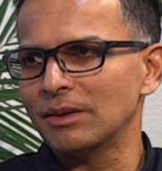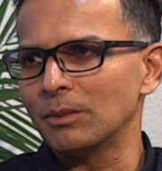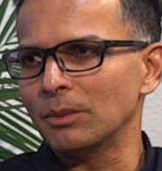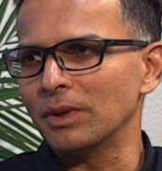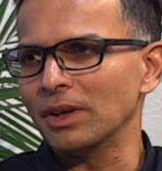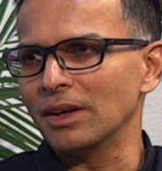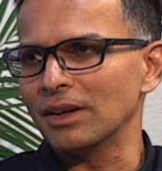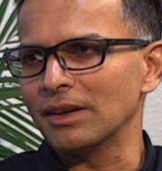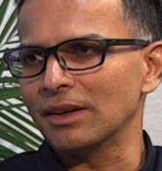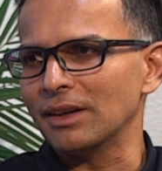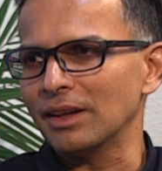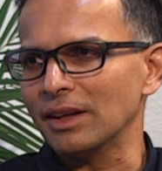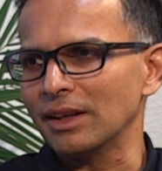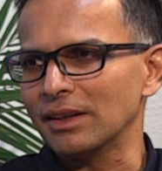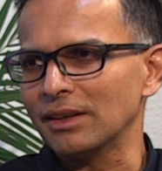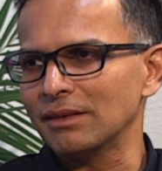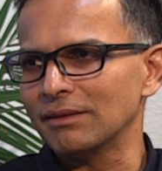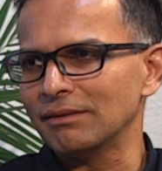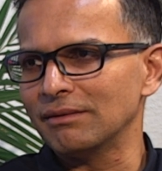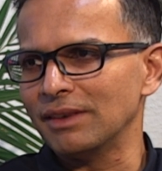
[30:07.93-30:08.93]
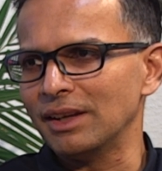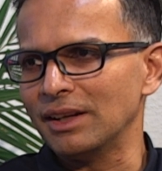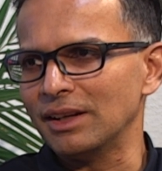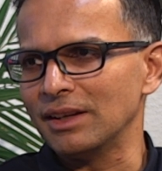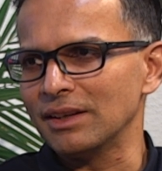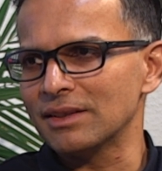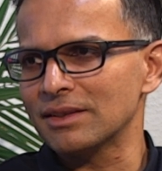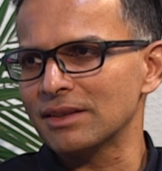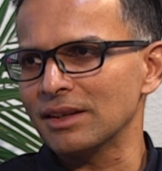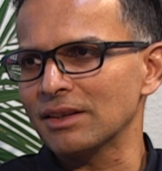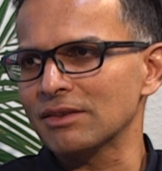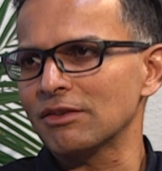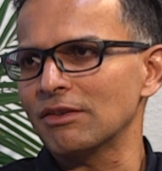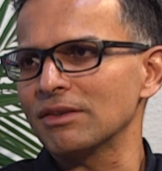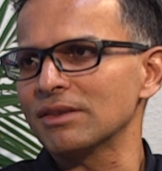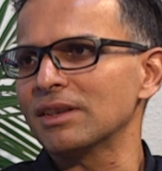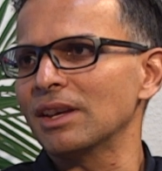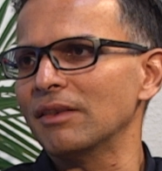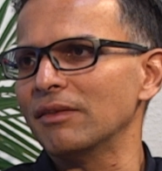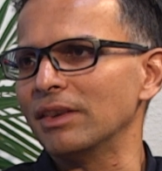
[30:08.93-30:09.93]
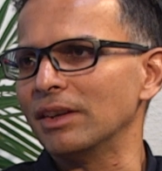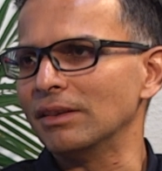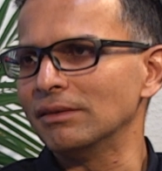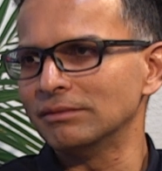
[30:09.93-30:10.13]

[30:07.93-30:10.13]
we are in like inning 6 or 7,